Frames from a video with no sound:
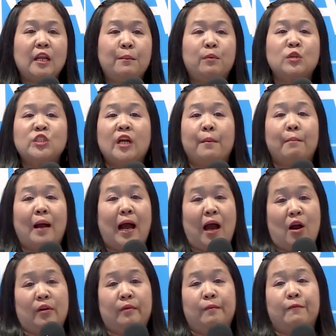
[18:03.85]
na po siyang
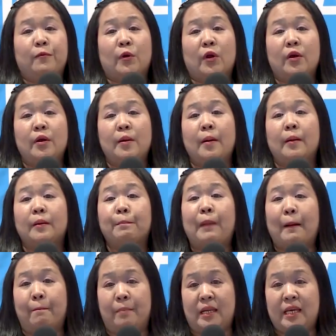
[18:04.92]
ma-out for
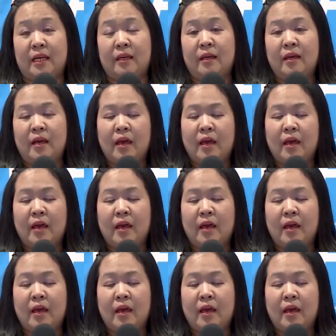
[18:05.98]
public.